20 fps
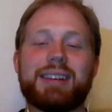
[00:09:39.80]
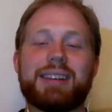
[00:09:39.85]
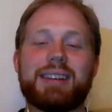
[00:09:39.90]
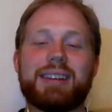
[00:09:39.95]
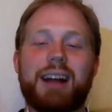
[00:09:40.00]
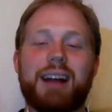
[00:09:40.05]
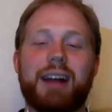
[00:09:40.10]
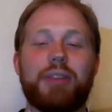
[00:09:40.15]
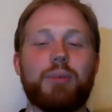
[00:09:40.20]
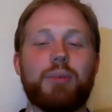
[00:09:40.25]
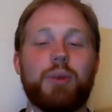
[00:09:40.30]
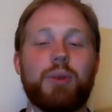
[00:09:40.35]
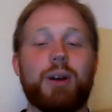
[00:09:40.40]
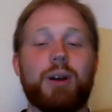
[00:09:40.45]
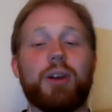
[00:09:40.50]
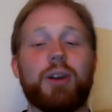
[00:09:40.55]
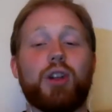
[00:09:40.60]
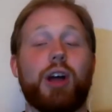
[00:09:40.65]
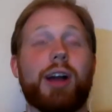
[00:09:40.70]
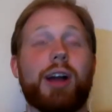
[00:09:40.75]
of Gotham,
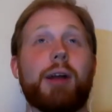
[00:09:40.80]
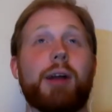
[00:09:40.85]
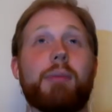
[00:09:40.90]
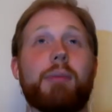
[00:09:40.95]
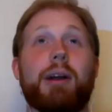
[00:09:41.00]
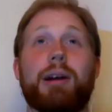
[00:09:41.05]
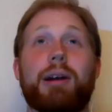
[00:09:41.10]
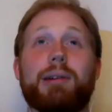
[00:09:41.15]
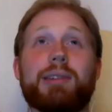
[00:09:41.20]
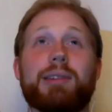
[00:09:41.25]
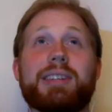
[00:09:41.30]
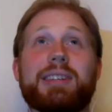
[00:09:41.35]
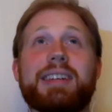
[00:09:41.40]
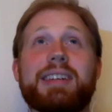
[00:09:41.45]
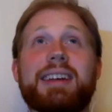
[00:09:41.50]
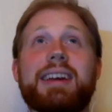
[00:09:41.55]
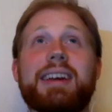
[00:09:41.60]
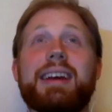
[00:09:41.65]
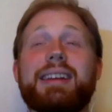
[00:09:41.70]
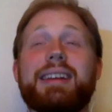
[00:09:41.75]
where like
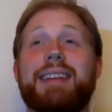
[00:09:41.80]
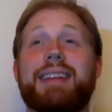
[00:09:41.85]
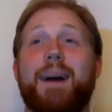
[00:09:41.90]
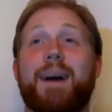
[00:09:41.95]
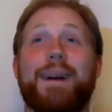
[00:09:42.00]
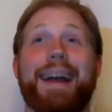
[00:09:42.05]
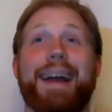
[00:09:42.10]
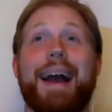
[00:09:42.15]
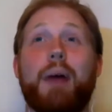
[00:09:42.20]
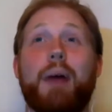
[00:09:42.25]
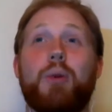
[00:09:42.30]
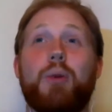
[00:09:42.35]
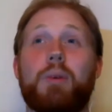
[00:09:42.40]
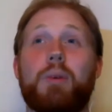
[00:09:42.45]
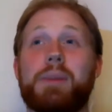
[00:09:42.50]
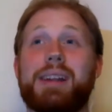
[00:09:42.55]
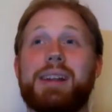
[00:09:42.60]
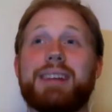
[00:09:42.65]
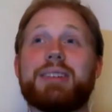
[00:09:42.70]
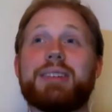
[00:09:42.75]
apparently now
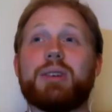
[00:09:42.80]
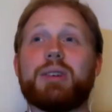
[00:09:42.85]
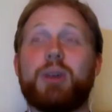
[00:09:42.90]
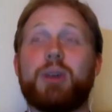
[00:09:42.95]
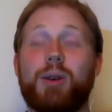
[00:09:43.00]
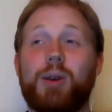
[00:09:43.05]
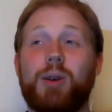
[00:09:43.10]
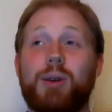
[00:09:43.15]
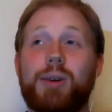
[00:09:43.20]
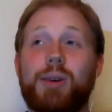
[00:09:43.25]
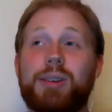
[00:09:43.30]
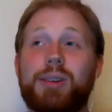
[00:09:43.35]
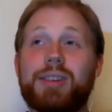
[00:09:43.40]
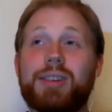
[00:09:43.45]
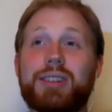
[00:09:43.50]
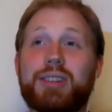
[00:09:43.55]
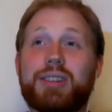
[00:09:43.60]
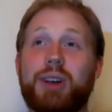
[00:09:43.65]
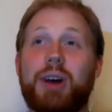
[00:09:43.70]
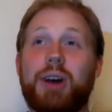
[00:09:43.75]
Catwoman as a girl
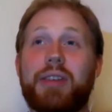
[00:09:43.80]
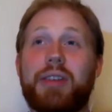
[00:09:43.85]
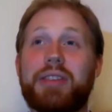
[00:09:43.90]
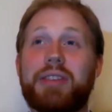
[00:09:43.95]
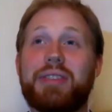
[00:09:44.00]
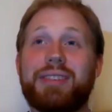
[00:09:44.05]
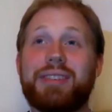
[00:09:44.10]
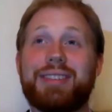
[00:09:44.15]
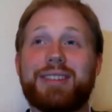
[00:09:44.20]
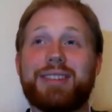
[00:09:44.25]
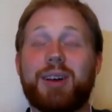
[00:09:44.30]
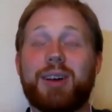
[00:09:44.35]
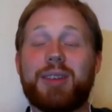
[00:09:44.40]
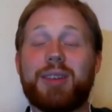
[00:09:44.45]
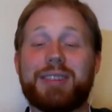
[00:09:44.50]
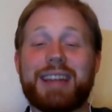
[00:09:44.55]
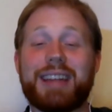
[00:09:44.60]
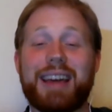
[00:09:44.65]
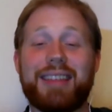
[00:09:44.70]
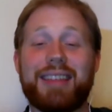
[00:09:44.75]
saw
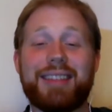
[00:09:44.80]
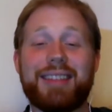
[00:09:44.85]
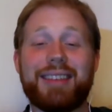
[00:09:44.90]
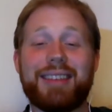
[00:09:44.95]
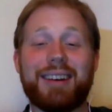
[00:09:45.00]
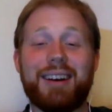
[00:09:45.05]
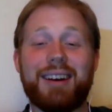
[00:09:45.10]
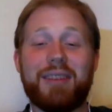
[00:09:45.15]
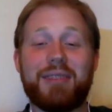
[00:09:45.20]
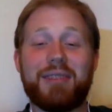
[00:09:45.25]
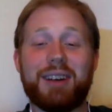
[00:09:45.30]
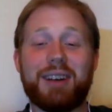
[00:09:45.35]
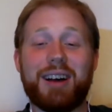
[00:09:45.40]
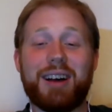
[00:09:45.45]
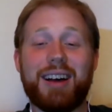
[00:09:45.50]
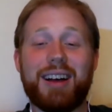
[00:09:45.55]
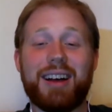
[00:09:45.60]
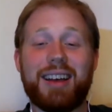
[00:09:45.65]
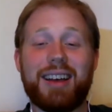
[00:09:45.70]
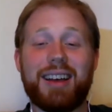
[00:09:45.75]
the death of the